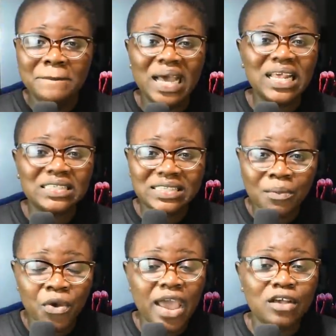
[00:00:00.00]
But in
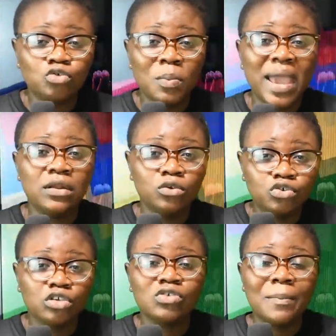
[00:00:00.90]
some way, I so and
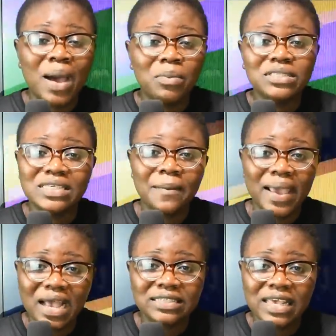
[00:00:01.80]
lutterodt wa about when
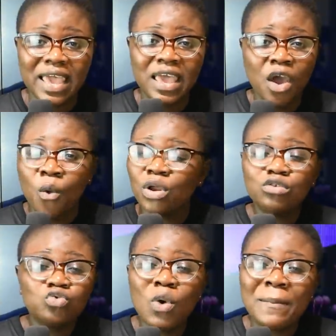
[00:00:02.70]
Tiabeka say, one
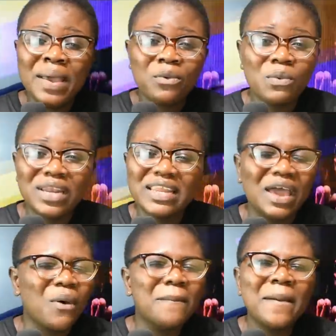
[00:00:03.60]
so
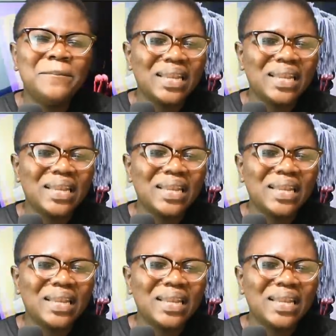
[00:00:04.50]
like about